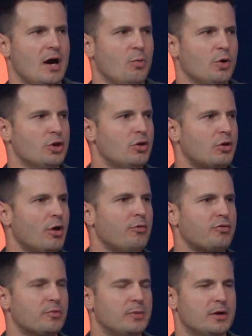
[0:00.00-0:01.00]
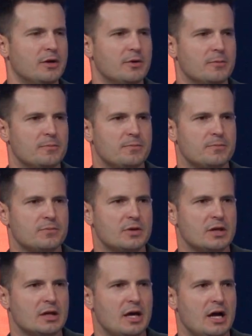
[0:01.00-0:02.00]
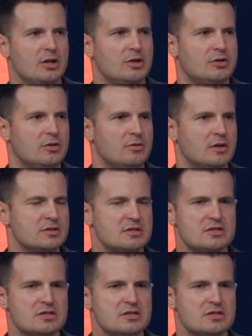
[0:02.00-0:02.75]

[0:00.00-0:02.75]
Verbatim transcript: where do you go from here? How do you do this?